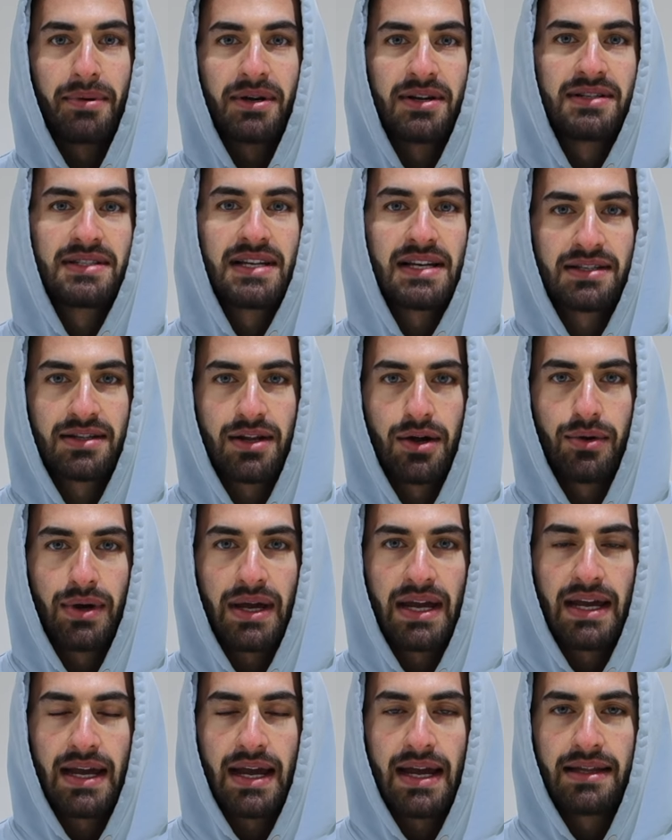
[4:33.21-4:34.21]
Because there's no
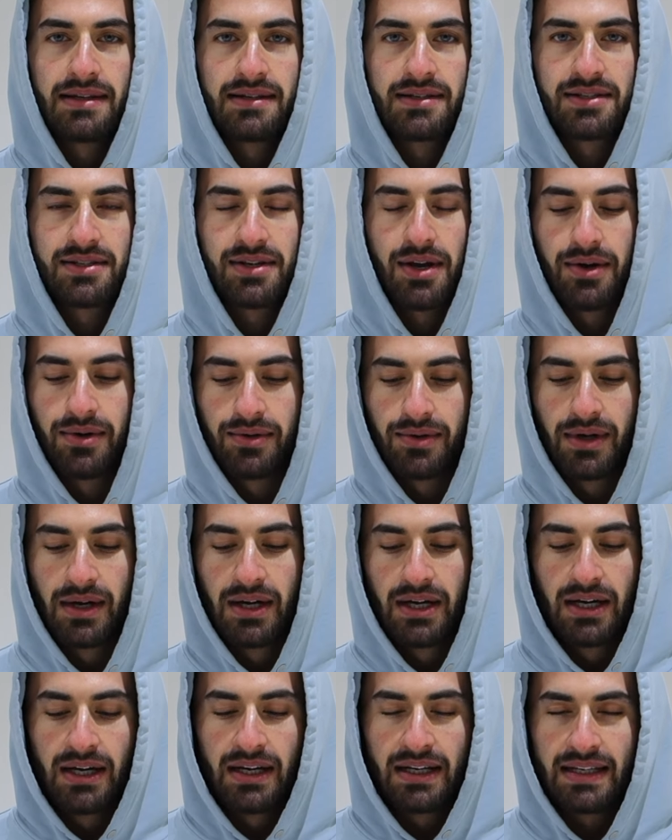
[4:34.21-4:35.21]
heating. So
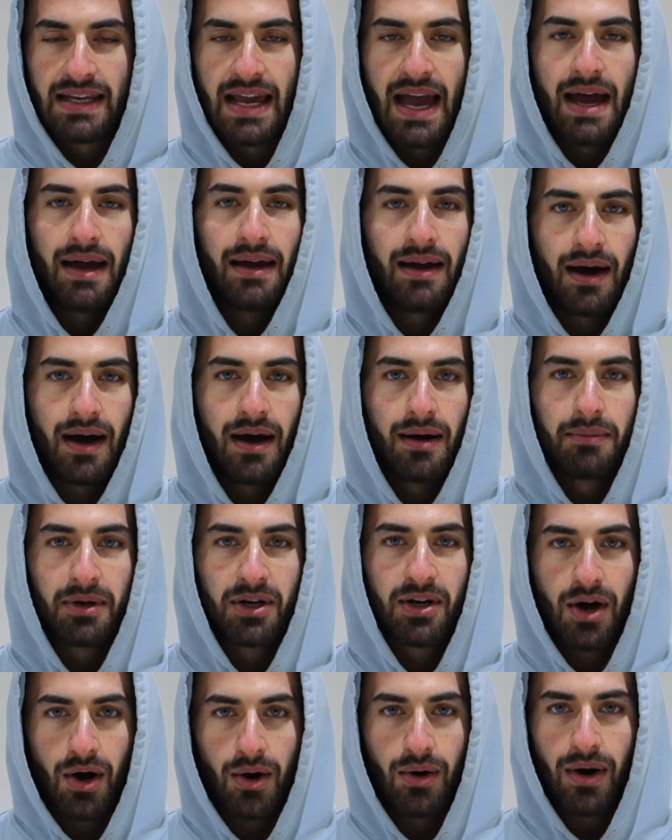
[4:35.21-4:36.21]
yeah, I'm
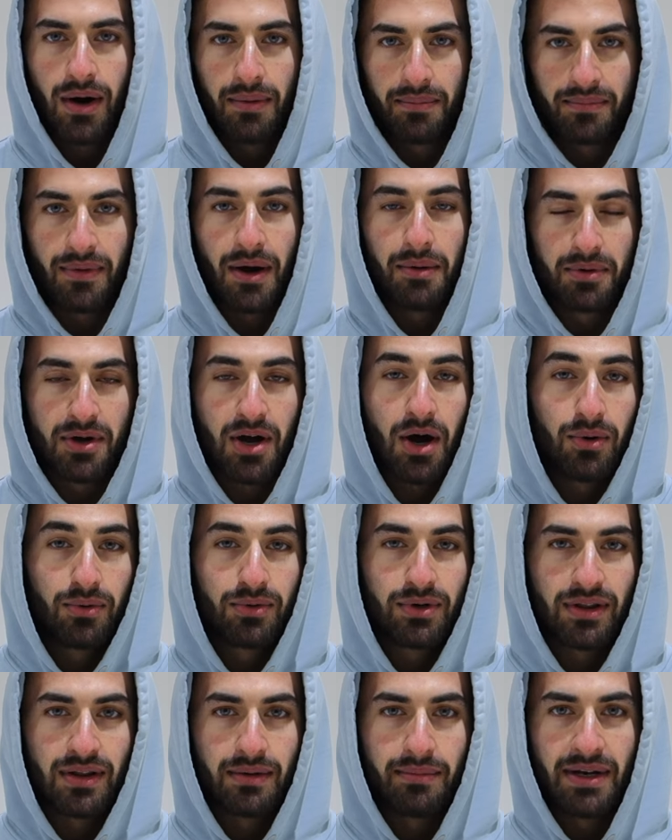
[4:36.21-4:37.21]
a cold, I'm, I'm
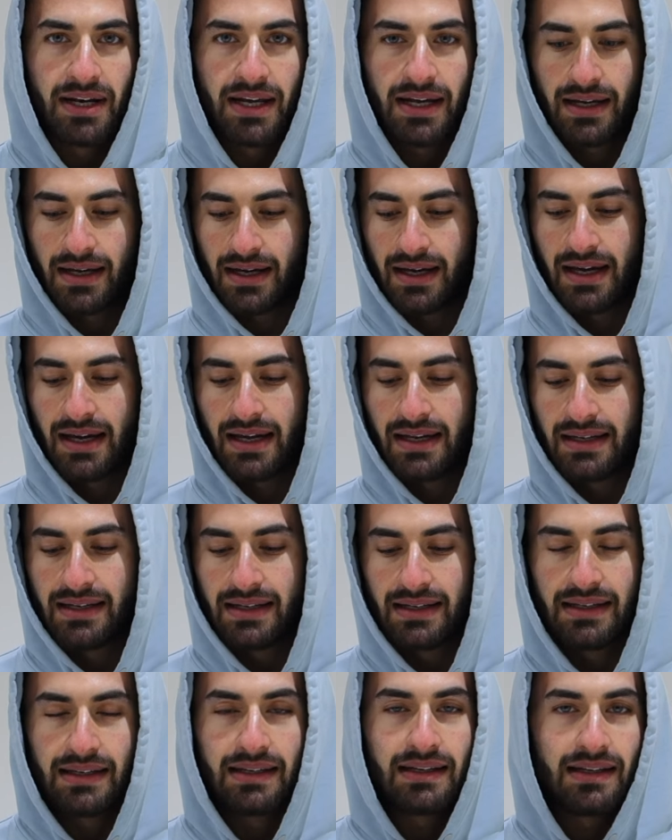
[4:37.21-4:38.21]
cold at the minute,
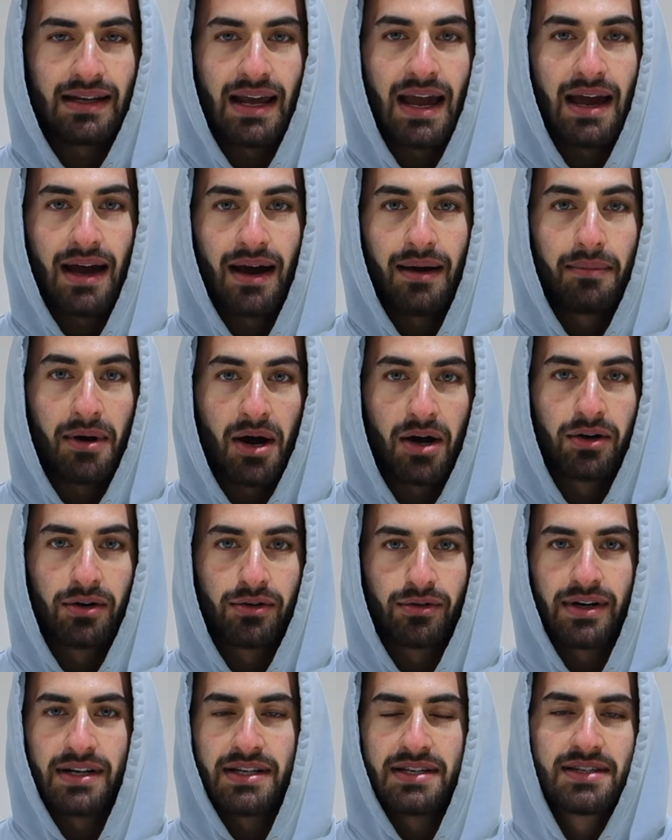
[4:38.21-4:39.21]
and yeah, I'm
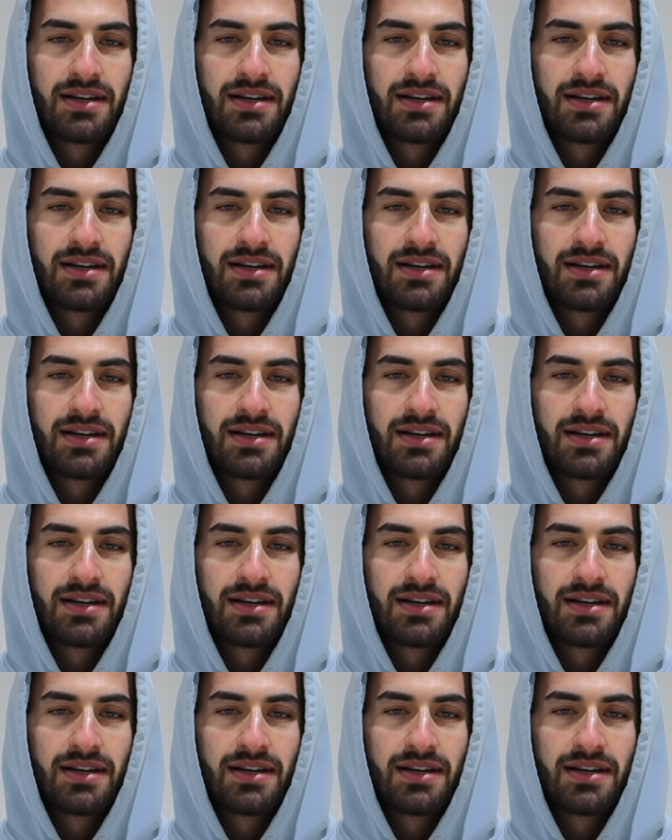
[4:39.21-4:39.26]
hungry.